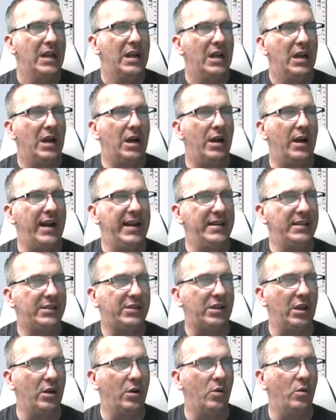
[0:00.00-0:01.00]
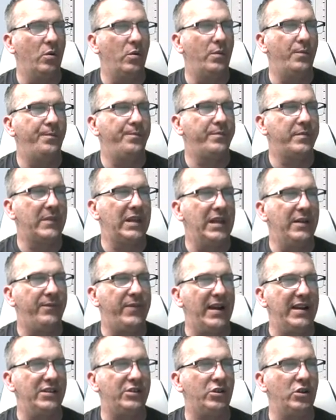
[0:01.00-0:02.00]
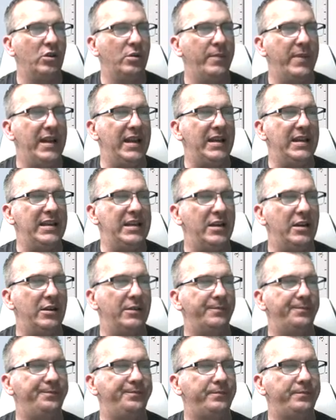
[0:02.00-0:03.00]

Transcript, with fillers: All right, so if I zoom in here,